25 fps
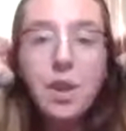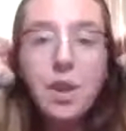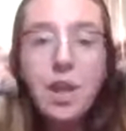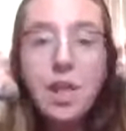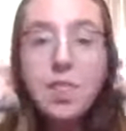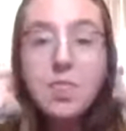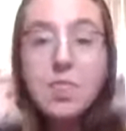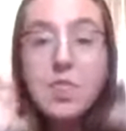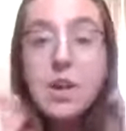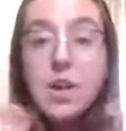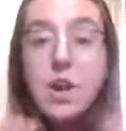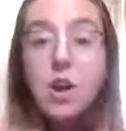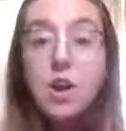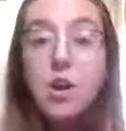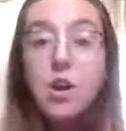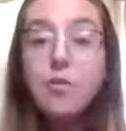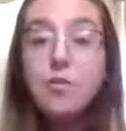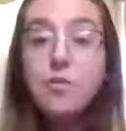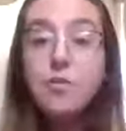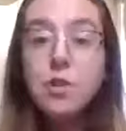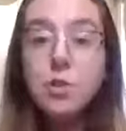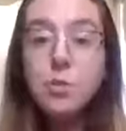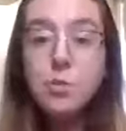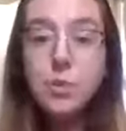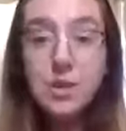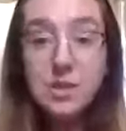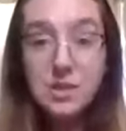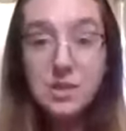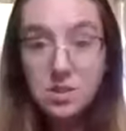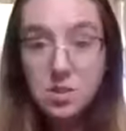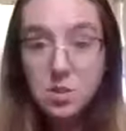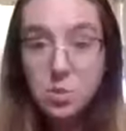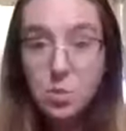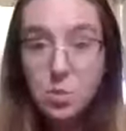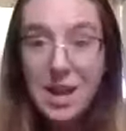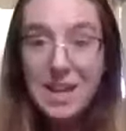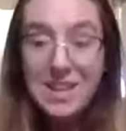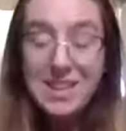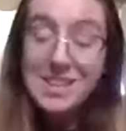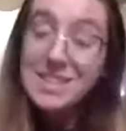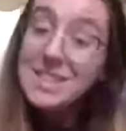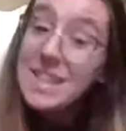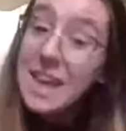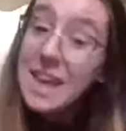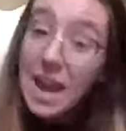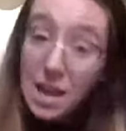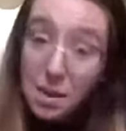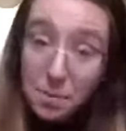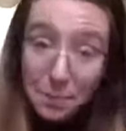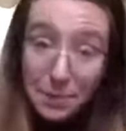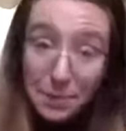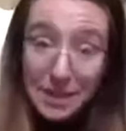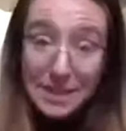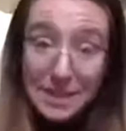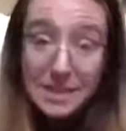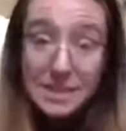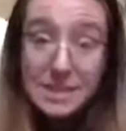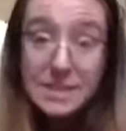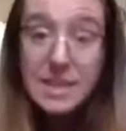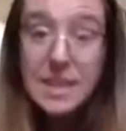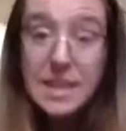There are a few reasons why this happens.